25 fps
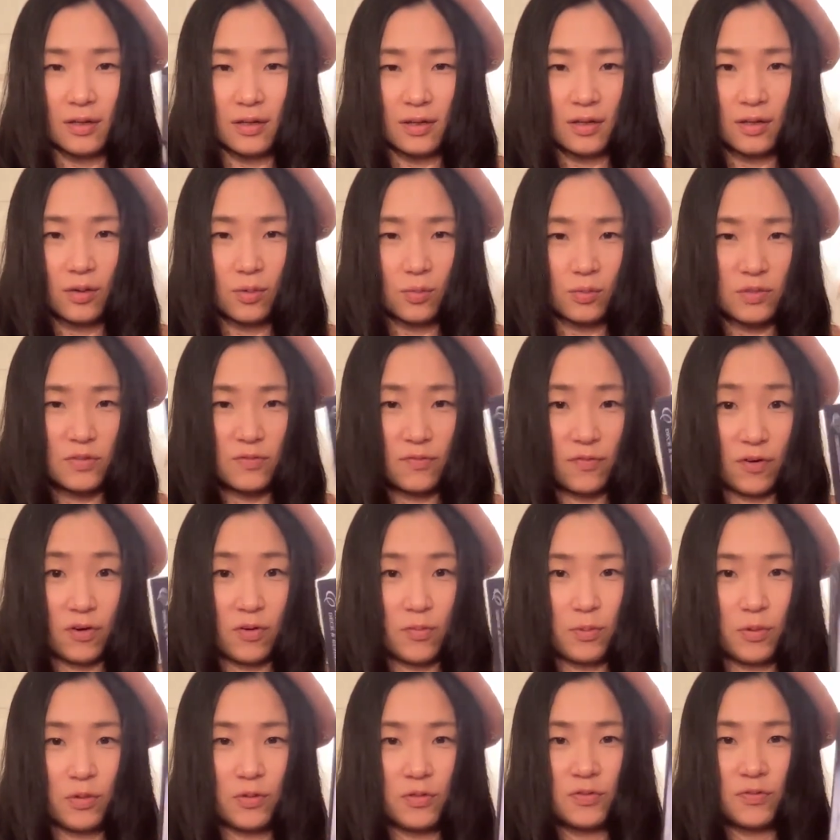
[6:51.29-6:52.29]
It was
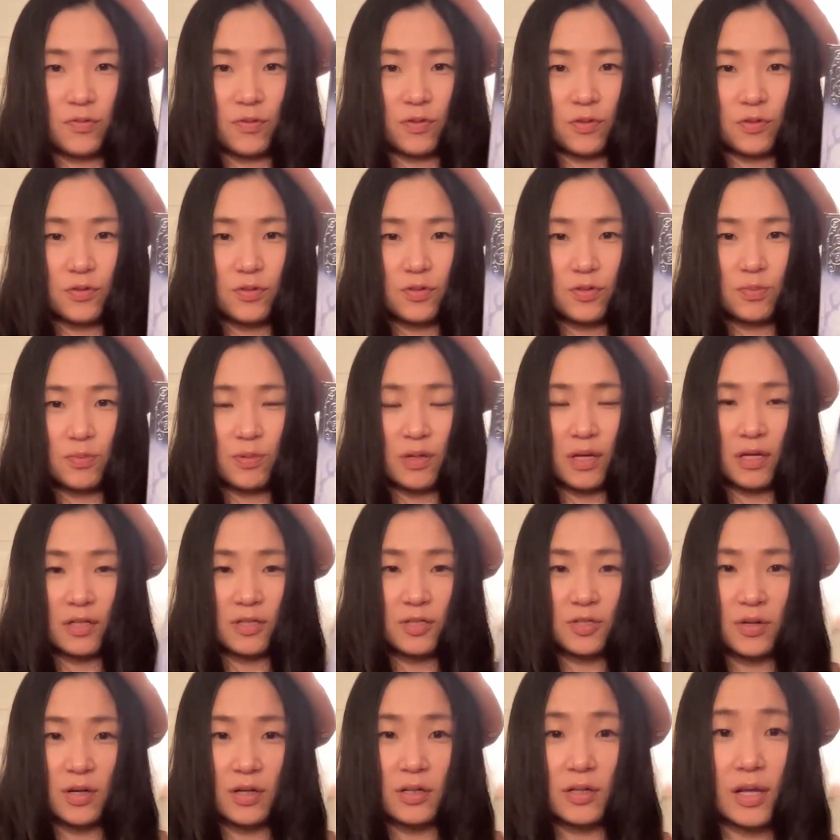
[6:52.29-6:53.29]
very beautiful to be I
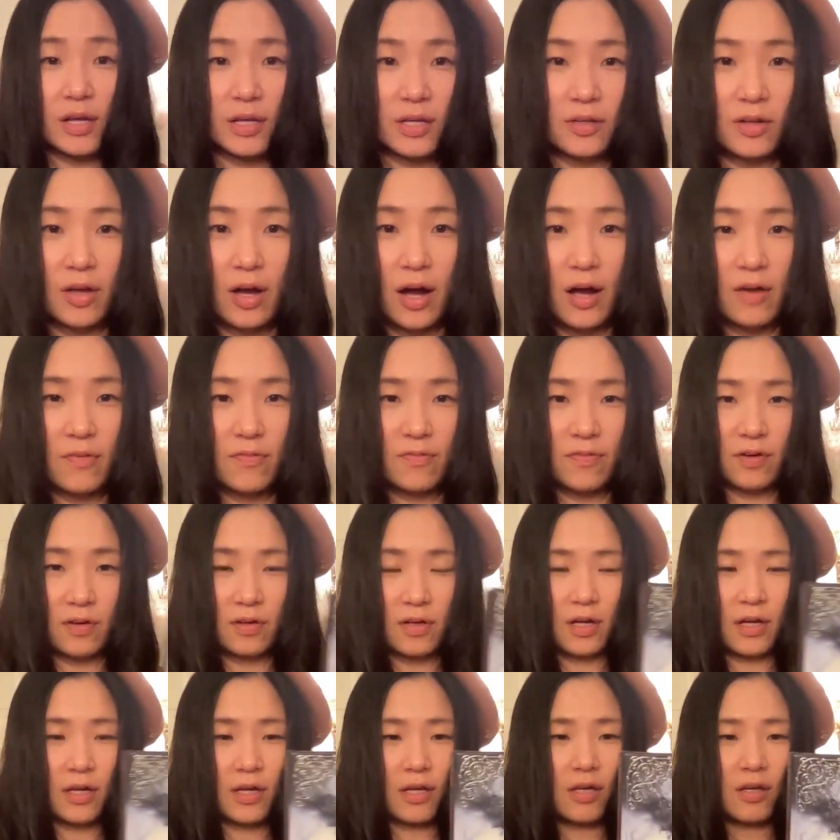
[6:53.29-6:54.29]

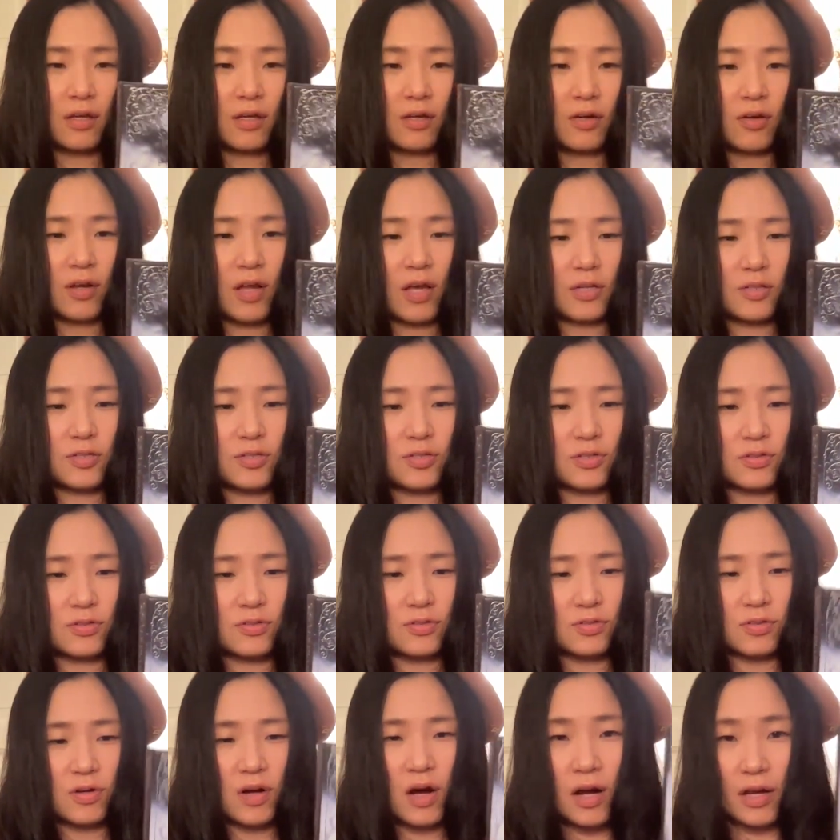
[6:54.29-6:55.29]
felt like connection.
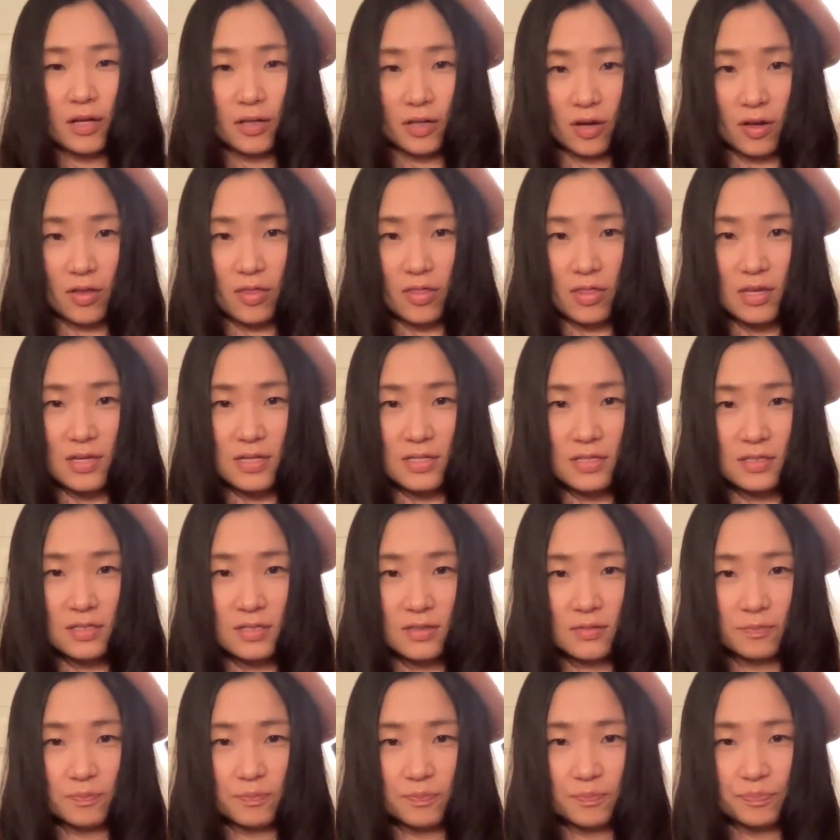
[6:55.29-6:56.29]
So I got
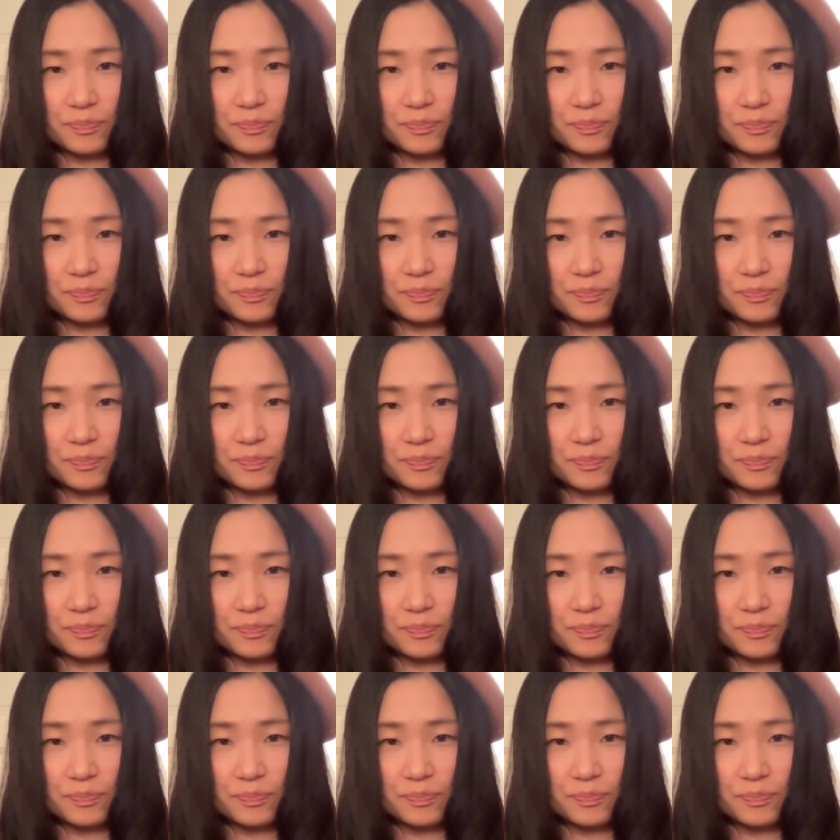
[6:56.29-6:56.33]
this